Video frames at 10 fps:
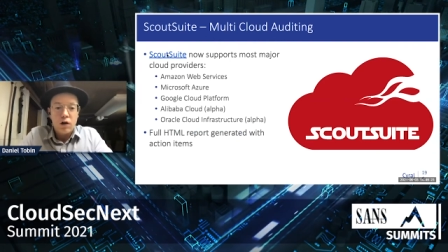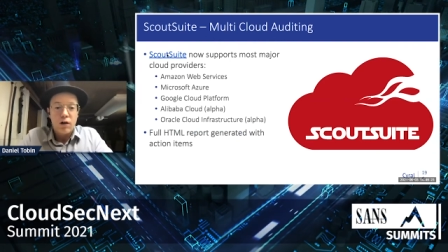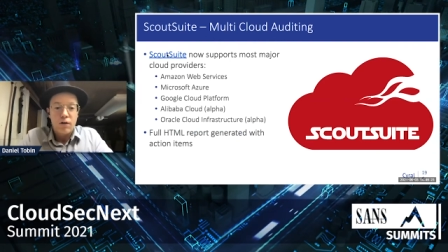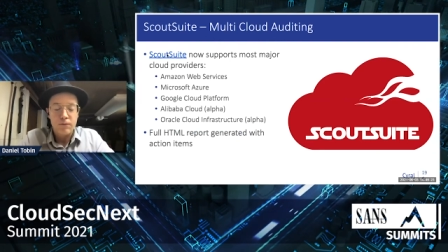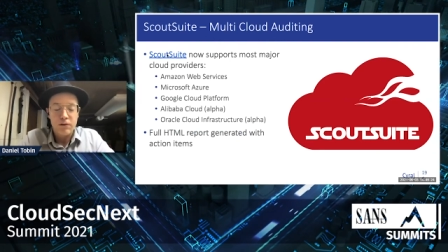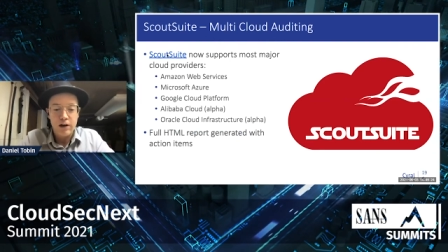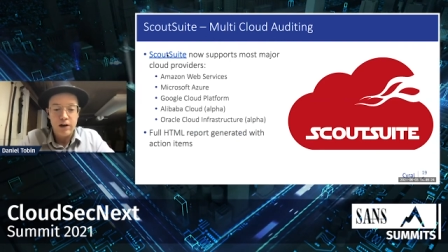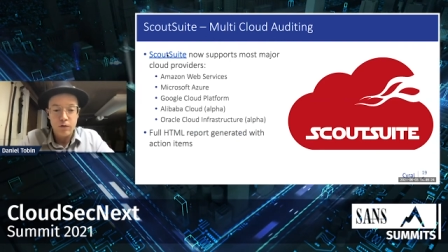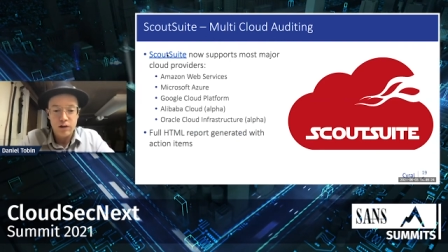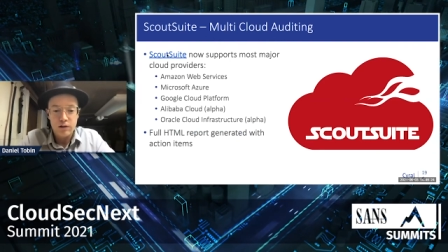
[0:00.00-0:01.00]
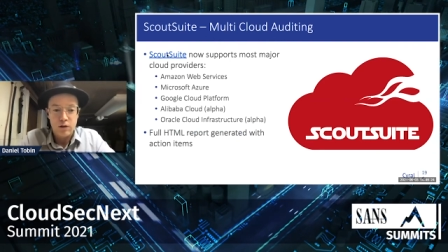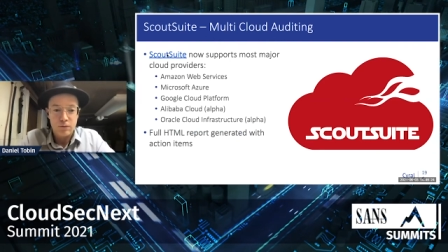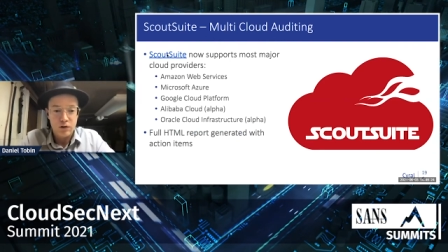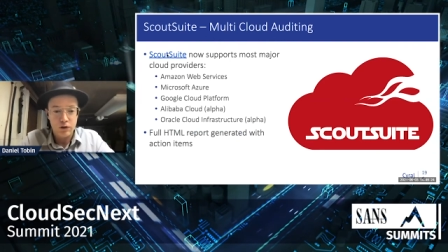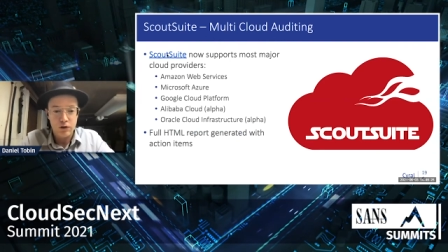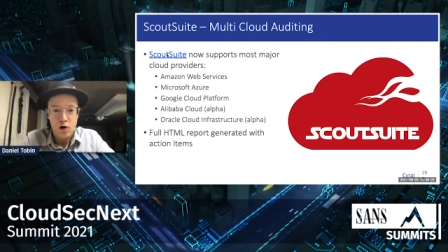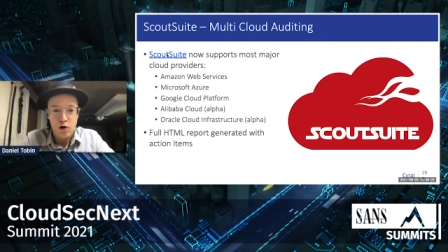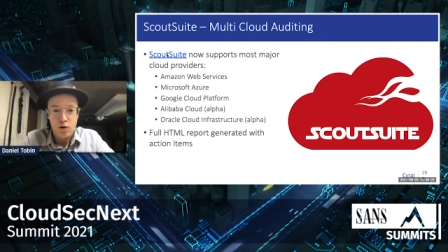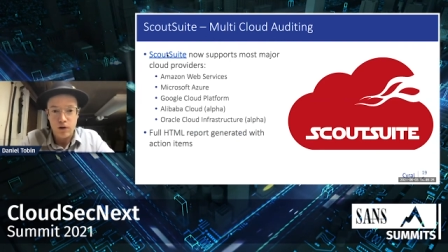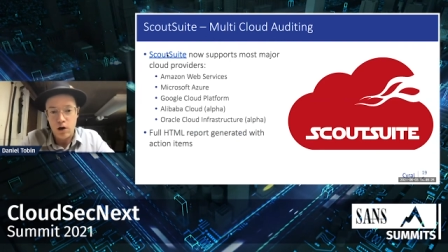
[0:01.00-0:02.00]
From there, we jump to
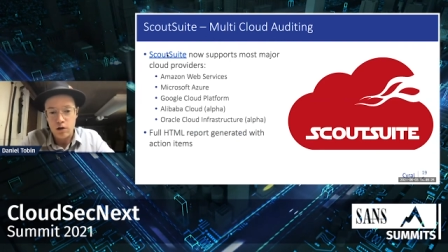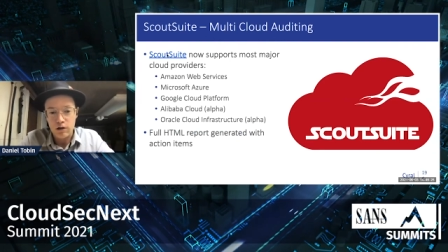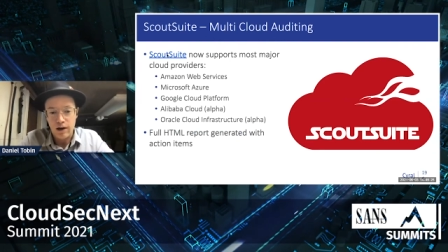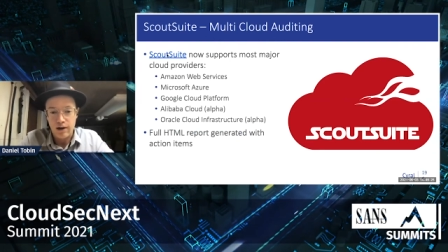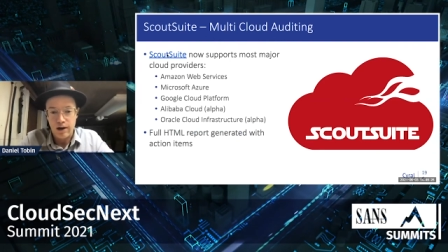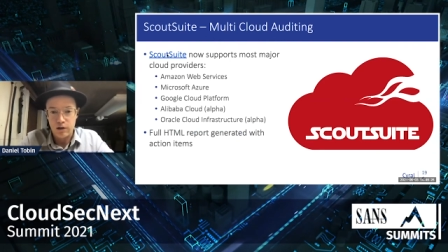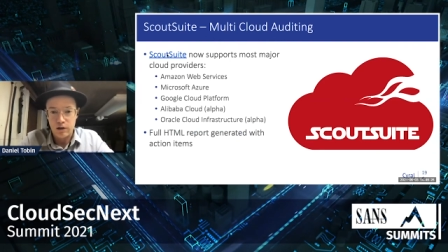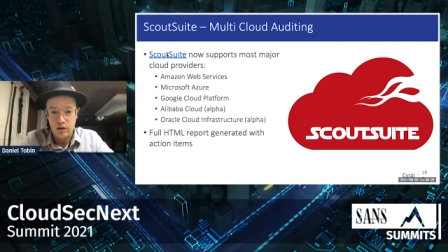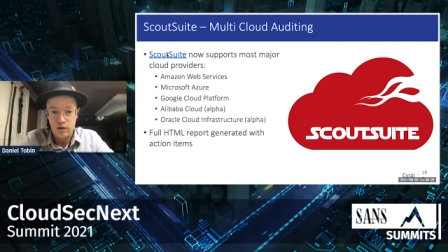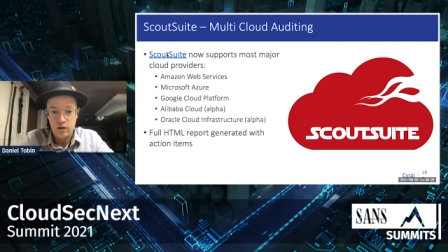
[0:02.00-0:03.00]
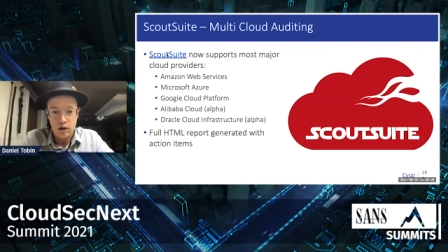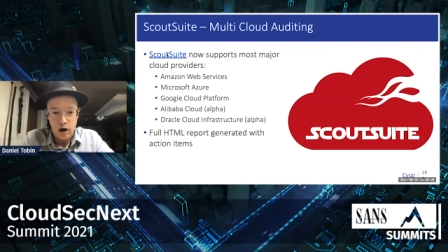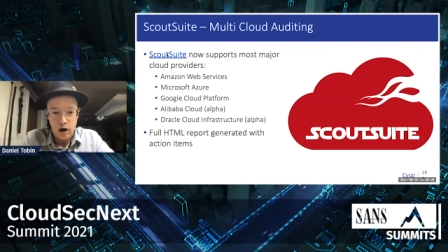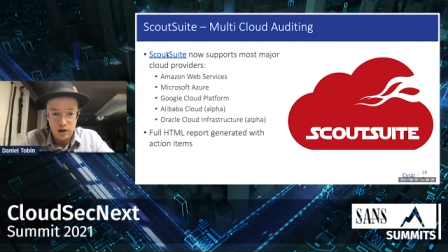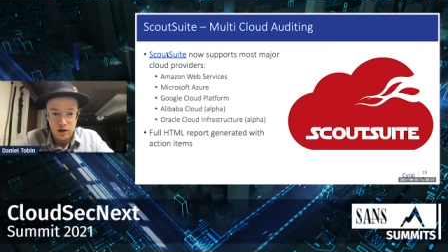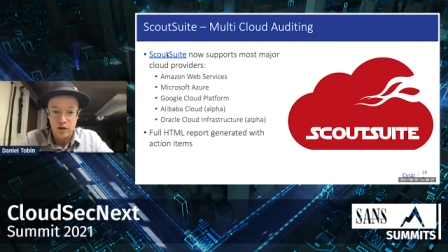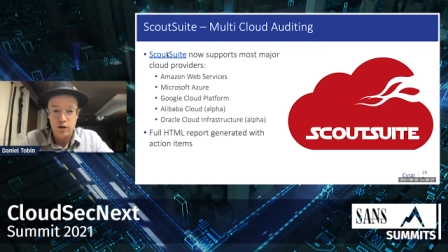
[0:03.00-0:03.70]
overall cloud auditing, auditing